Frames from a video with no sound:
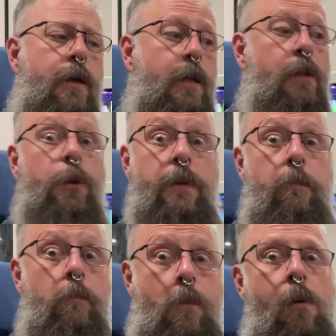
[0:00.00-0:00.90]
little bit
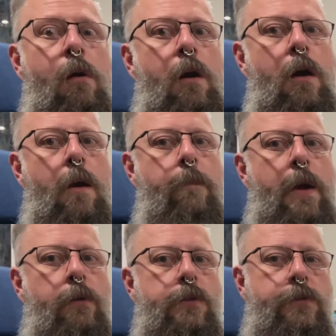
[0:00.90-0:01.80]
more
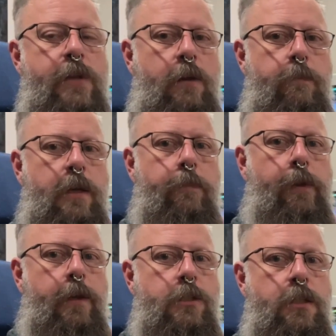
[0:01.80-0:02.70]
about sound
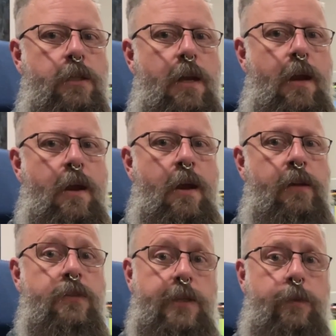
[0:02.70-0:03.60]
manipulation
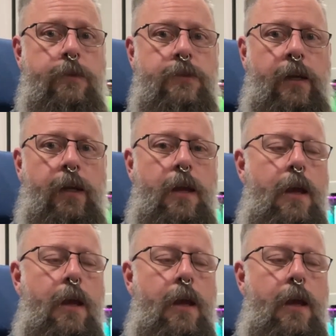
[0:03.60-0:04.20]
and sequencing.